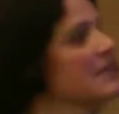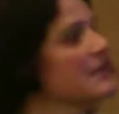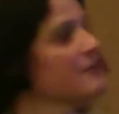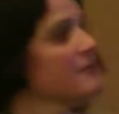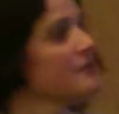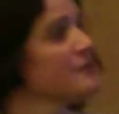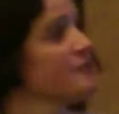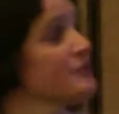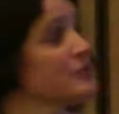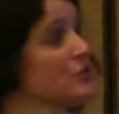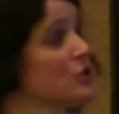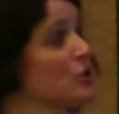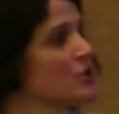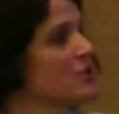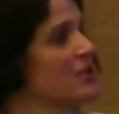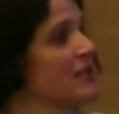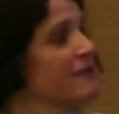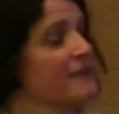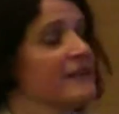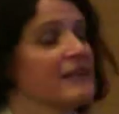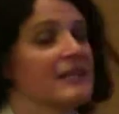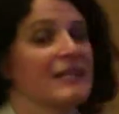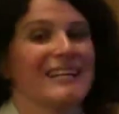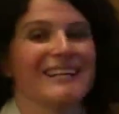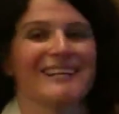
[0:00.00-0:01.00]
a
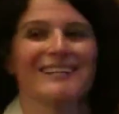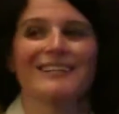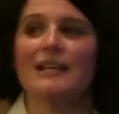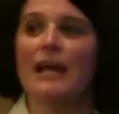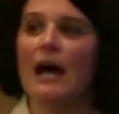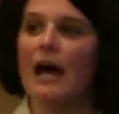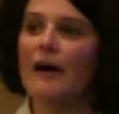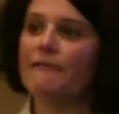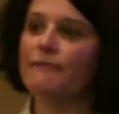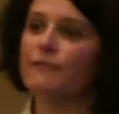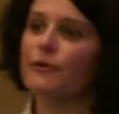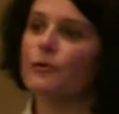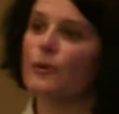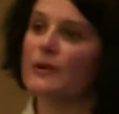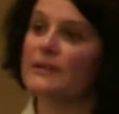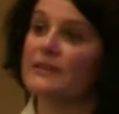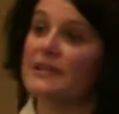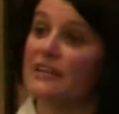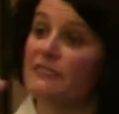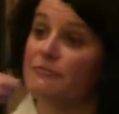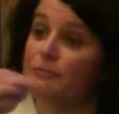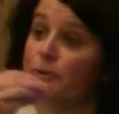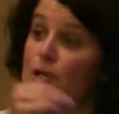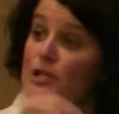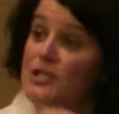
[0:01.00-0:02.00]
certificate not for what
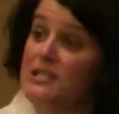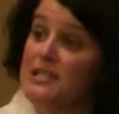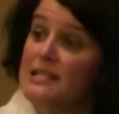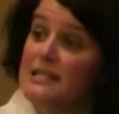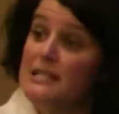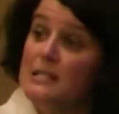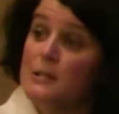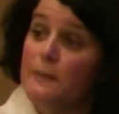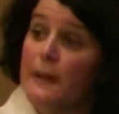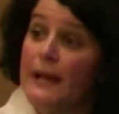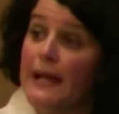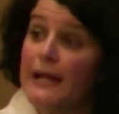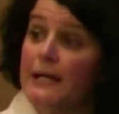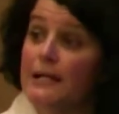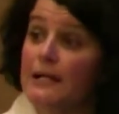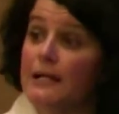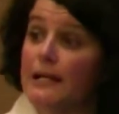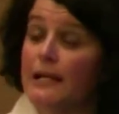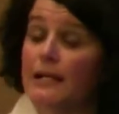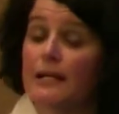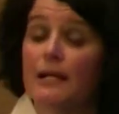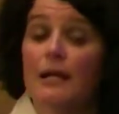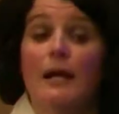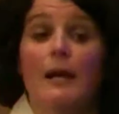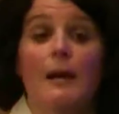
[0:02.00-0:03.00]
they've participated
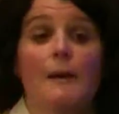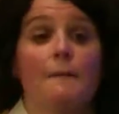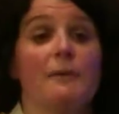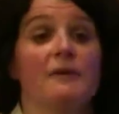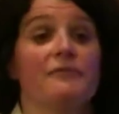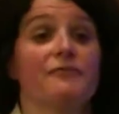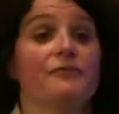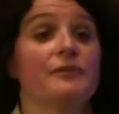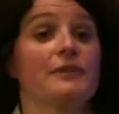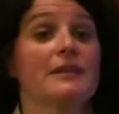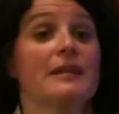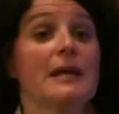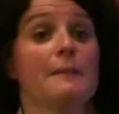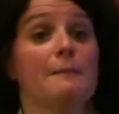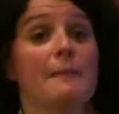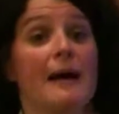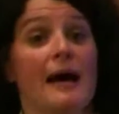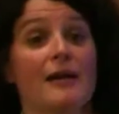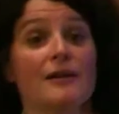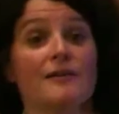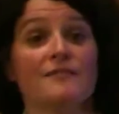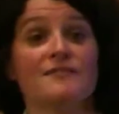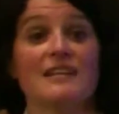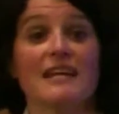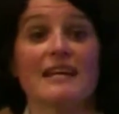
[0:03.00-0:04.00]
in, but for the
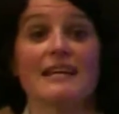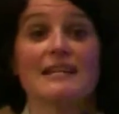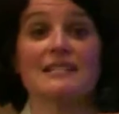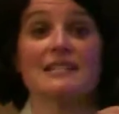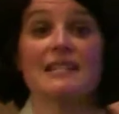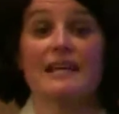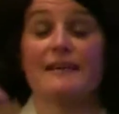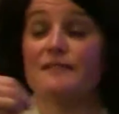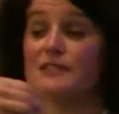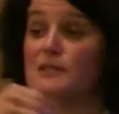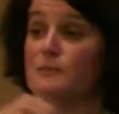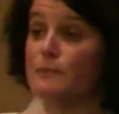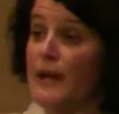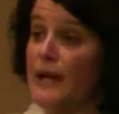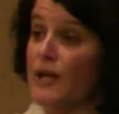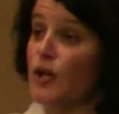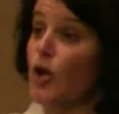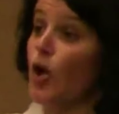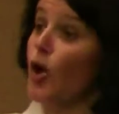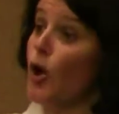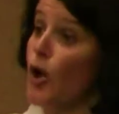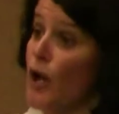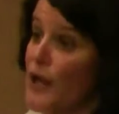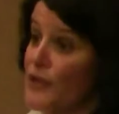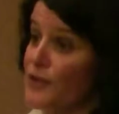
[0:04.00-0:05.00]
amount of days they've spent
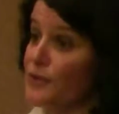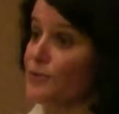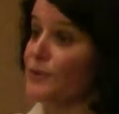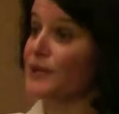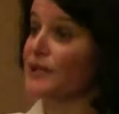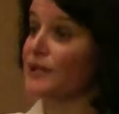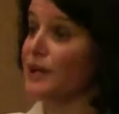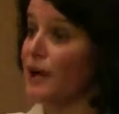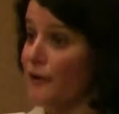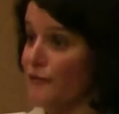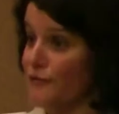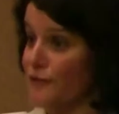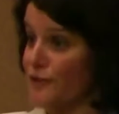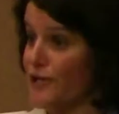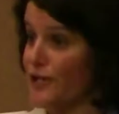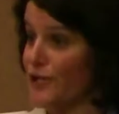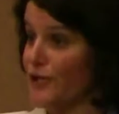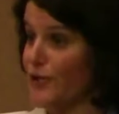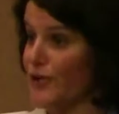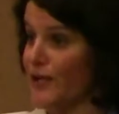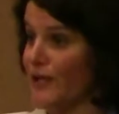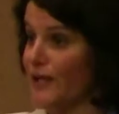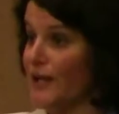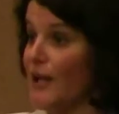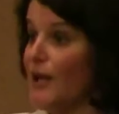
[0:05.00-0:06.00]
on the recovery
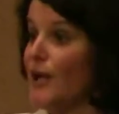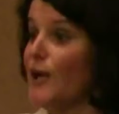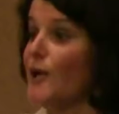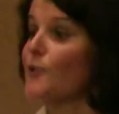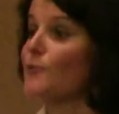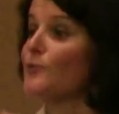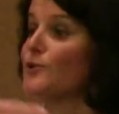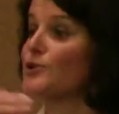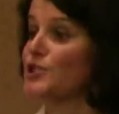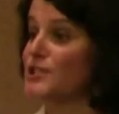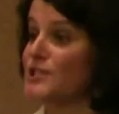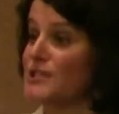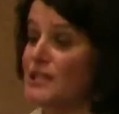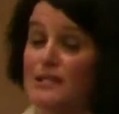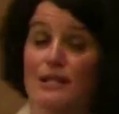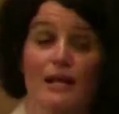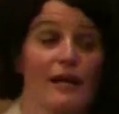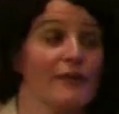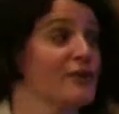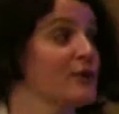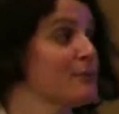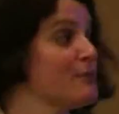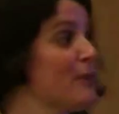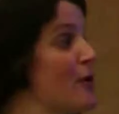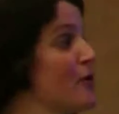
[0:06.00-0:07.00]
unit, which is
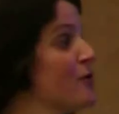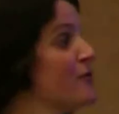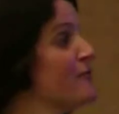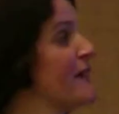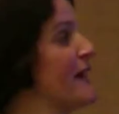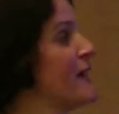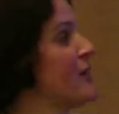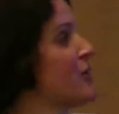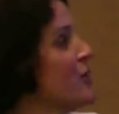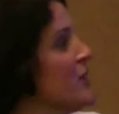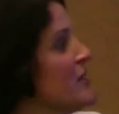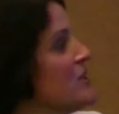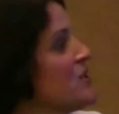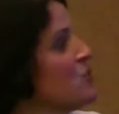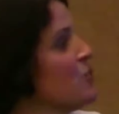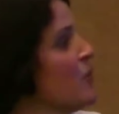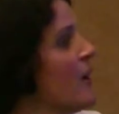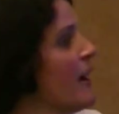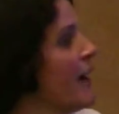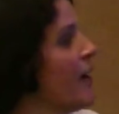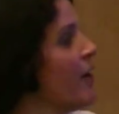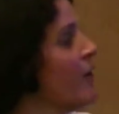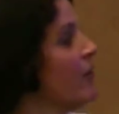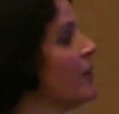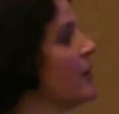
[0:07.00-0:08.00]
another motivator as
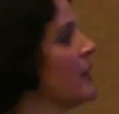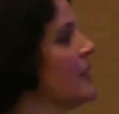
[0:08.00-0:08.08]
well.